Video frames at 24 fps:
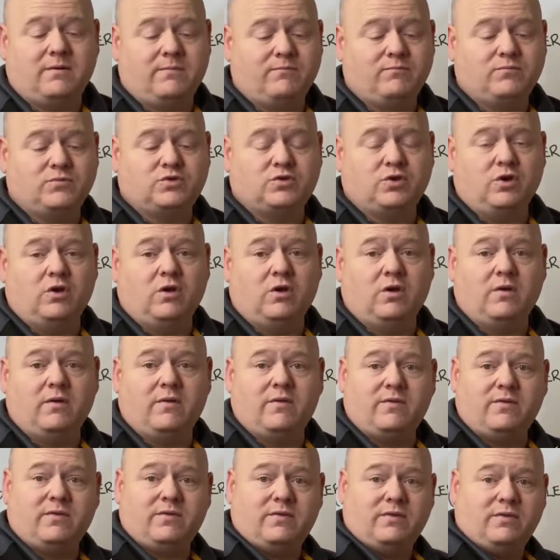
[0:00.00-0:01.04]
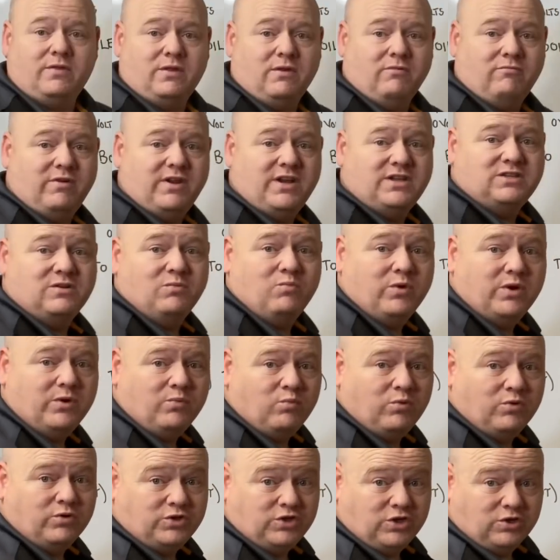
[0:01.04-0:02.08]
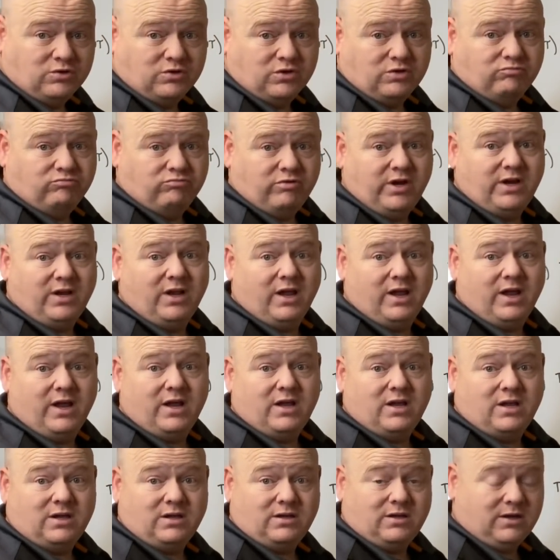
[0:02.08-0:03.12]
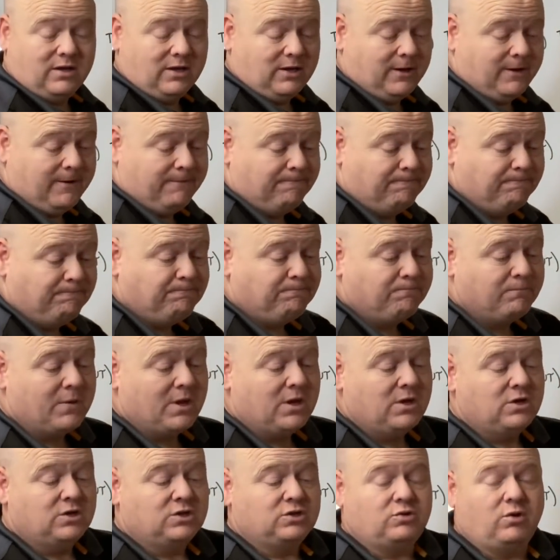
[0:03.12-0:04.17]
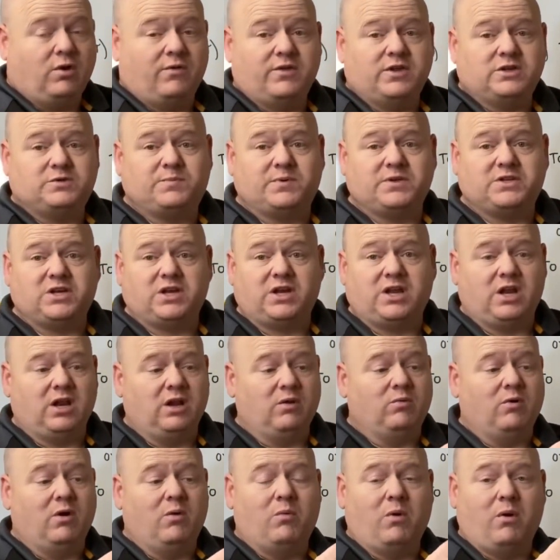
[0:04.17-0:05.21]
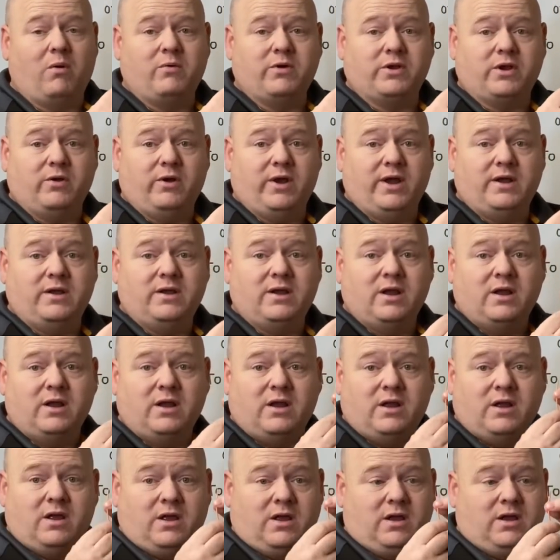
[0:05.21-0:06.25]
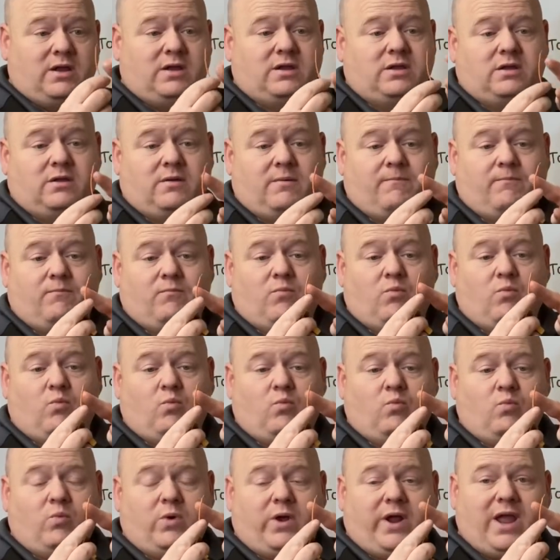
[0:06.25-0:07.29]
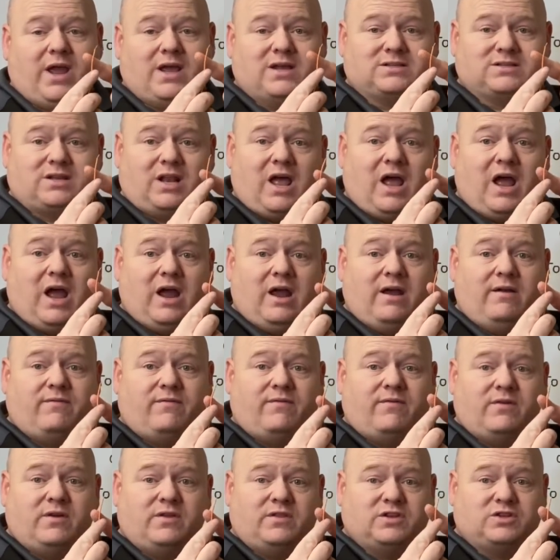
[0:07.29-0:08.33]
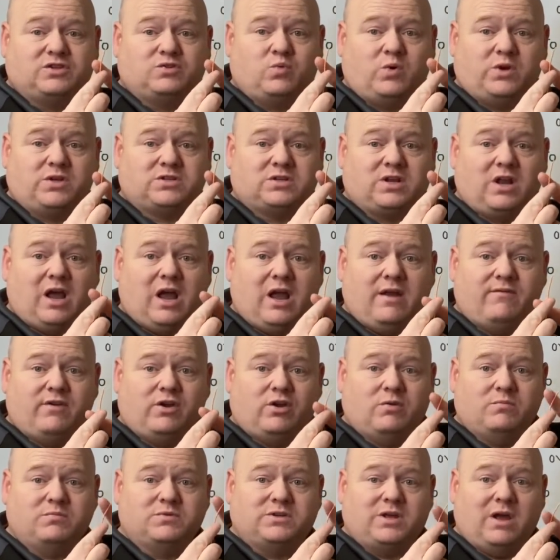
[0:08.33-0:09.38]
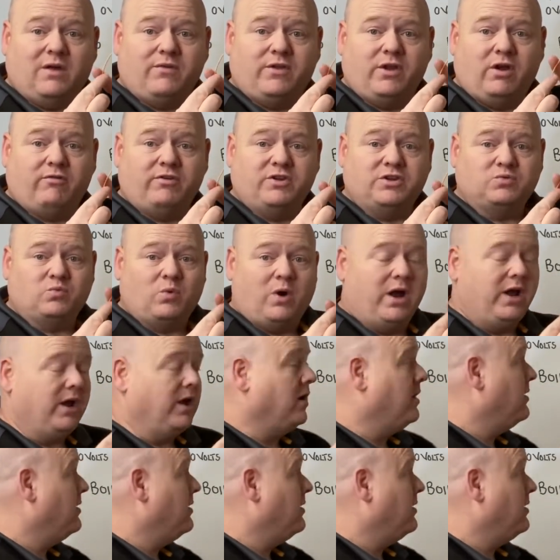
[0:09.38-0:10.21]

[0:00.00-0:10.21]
So the reason we would use a relay, so on this particular one, what we're doing, we'll get us live, the switch live, it comes down the orange wire